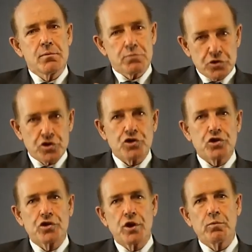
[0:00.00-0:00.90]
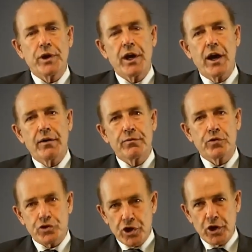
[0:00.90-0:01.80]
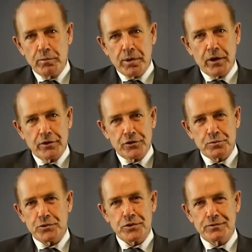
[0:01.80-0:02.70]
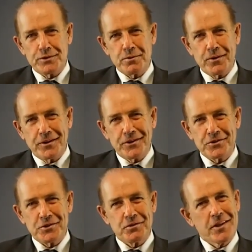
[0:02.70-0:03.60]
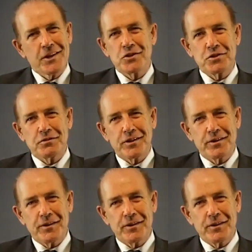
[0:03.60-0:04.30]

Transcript: position that we have for channel partners with Service Quality Institute. Thank you so very